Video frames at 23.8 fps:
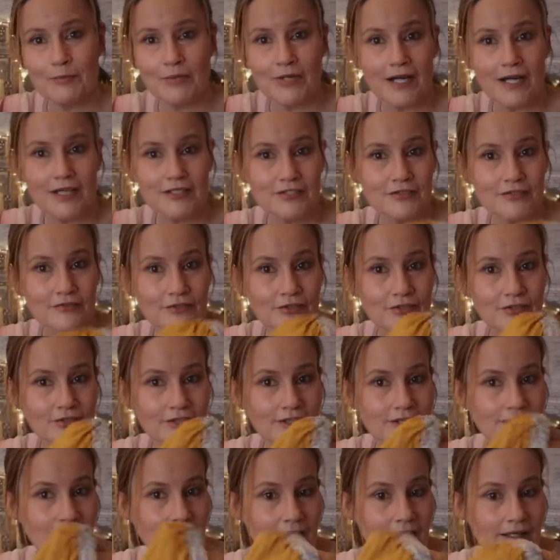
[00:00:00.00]
but add your own
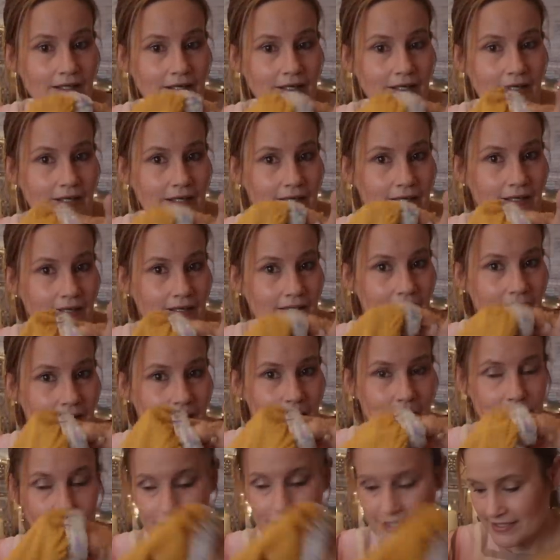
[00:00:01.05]
little
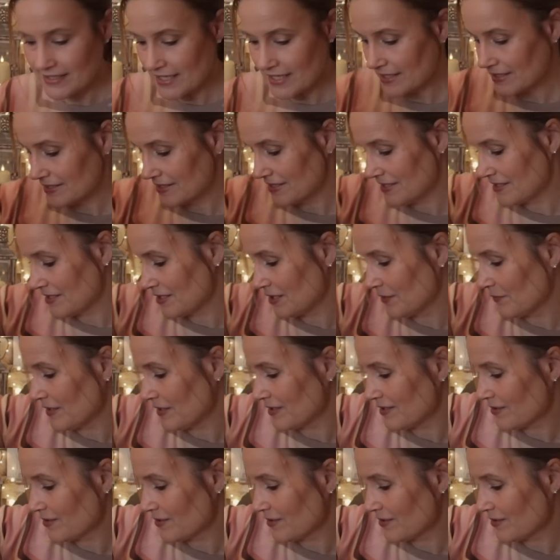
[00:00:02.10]
personality to it.